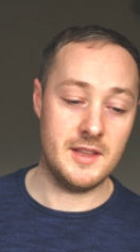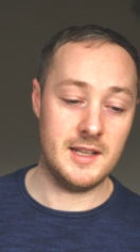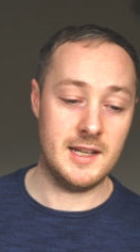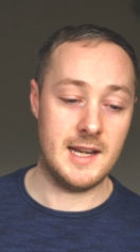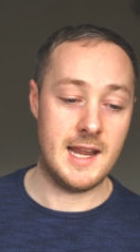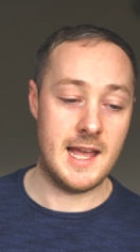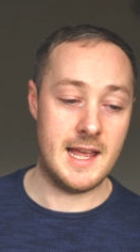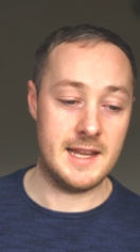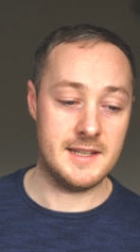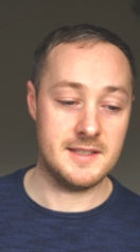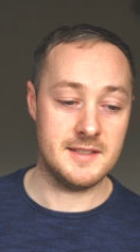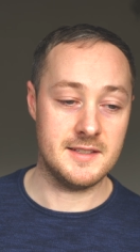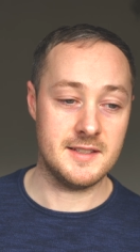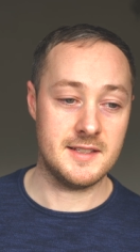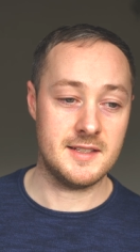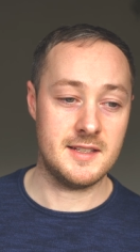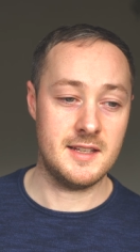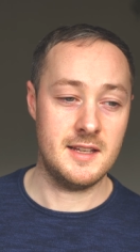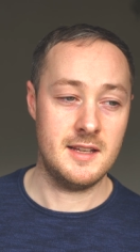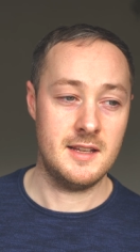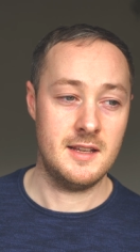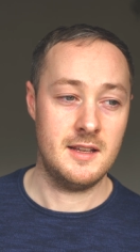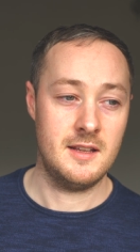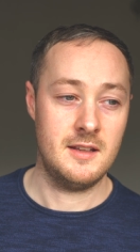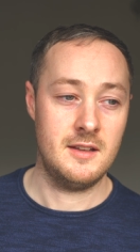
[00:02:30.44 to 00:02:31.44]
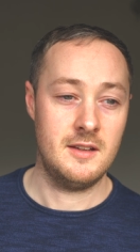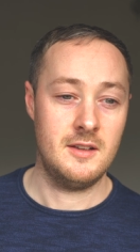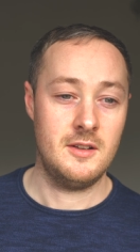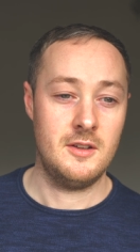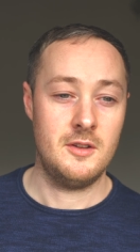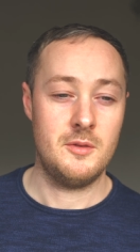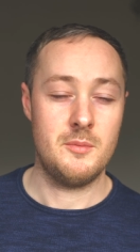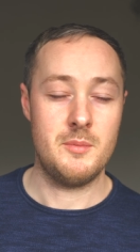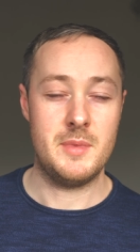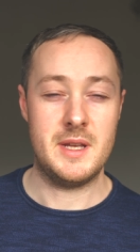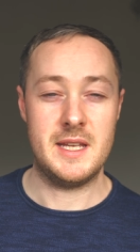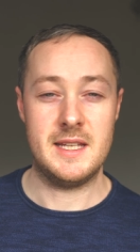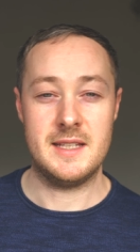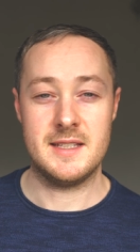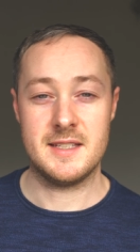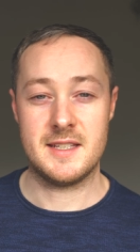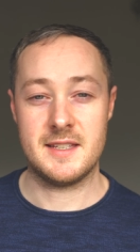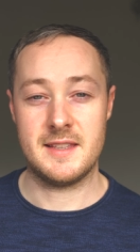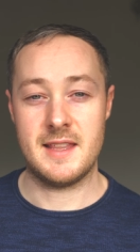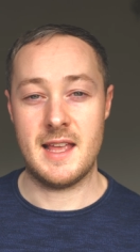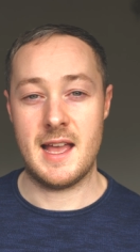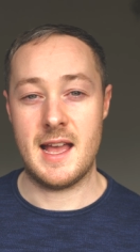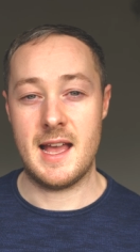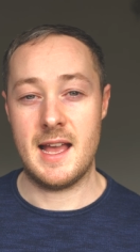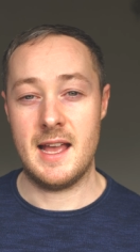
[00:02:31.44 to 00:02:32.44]
the lens means
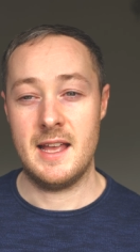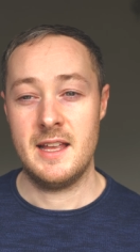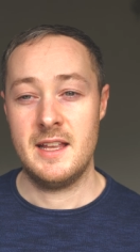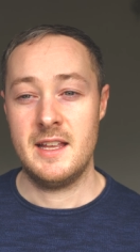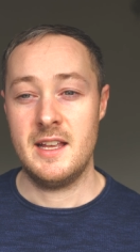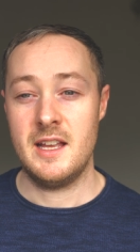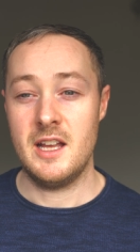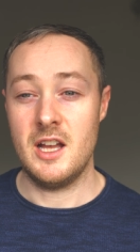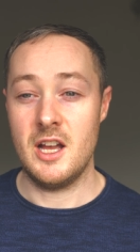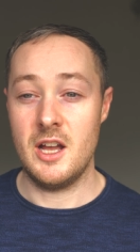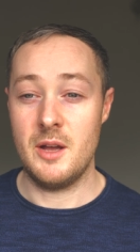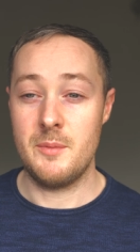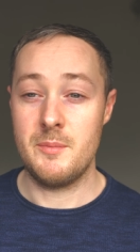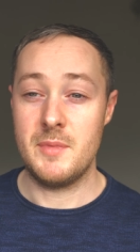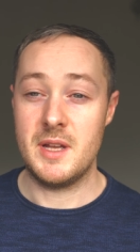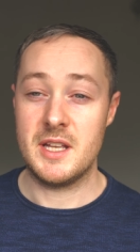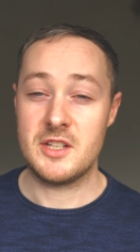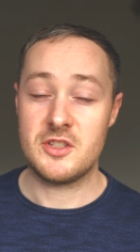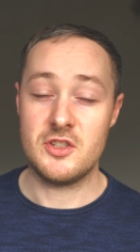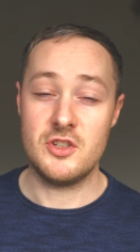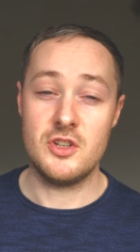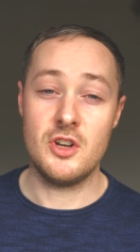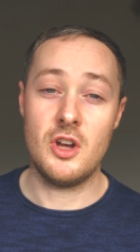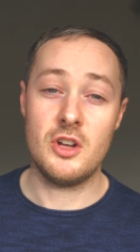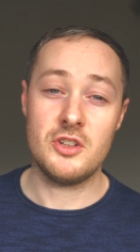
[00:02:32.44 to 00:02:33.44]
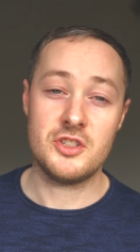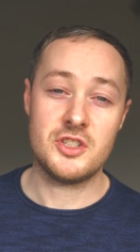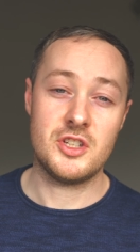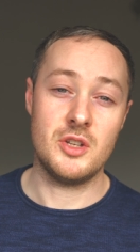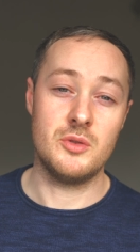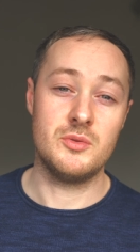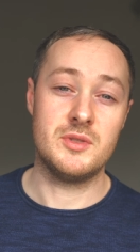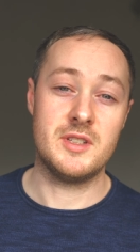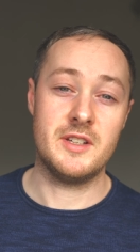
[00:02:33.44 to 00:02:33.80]
that it's not so